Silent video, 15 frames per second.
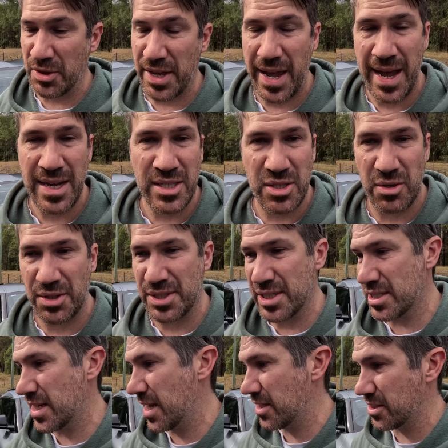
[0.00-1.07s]
on the outside,
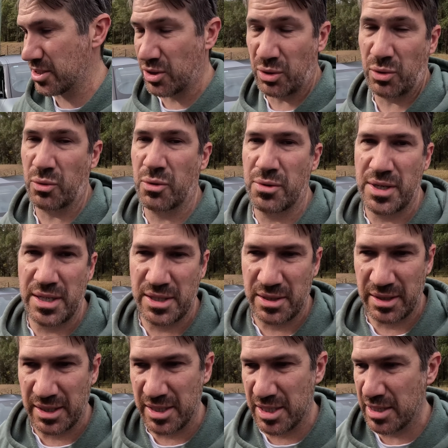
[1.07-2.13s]
this sounds glorious.
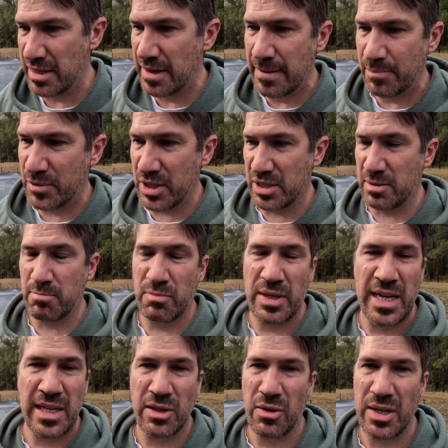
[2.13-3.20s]
Like, it's just
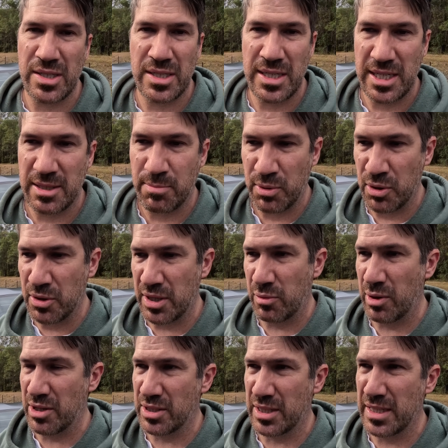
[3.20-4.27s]
inline 6 beauty,
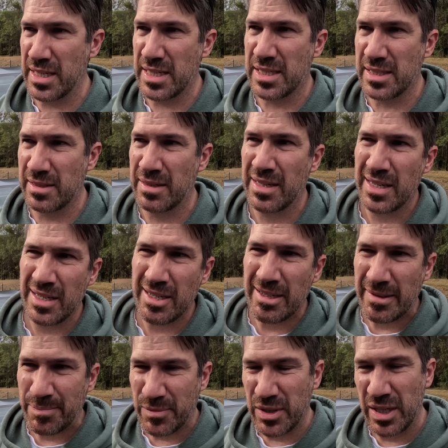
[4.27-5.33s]
whereas the Nissan,
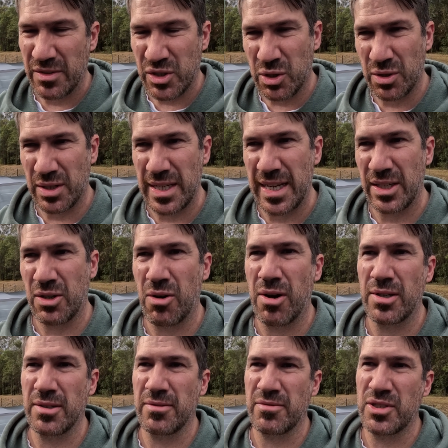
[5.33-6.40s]
it's got that
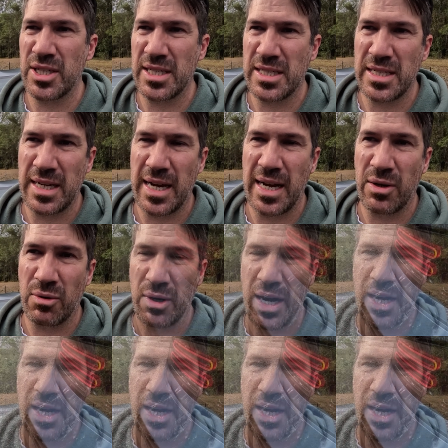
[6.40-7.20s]
kind of GTR or